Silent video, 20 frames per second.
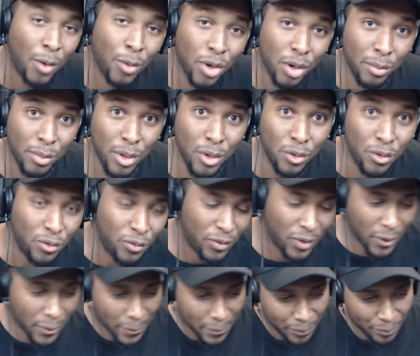I wanna
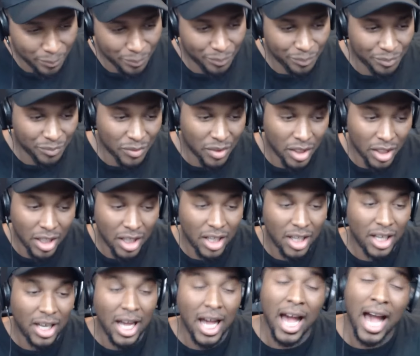move.
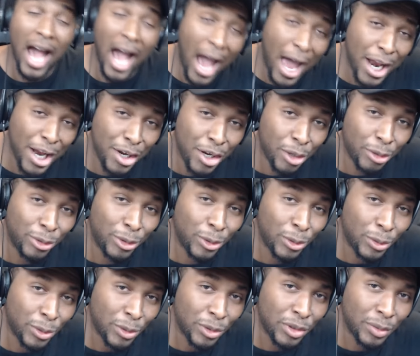I didn't know
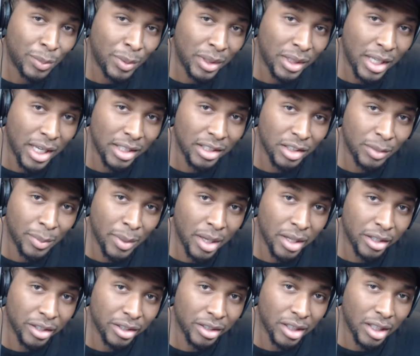she was gonna spit that in
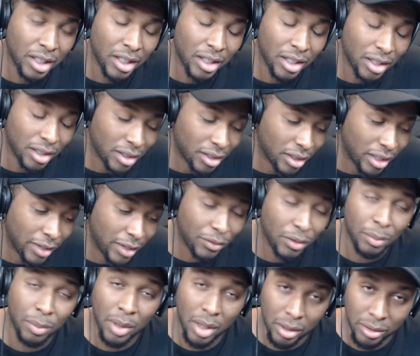Spanish. Uh
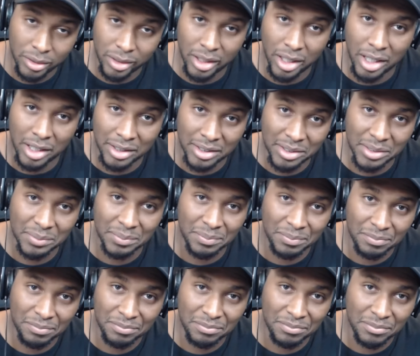have to apologize.
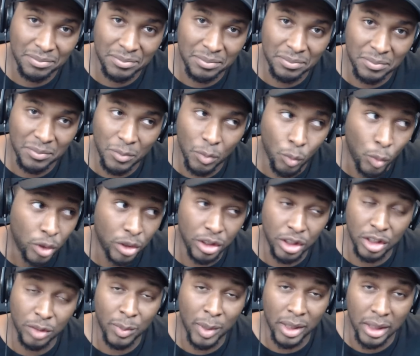
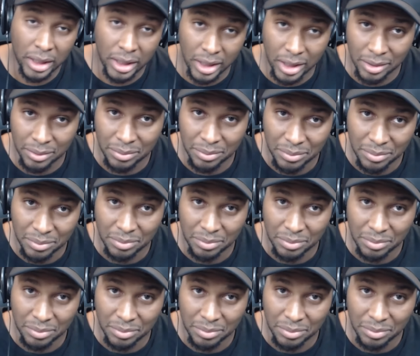Wasn't expecting it.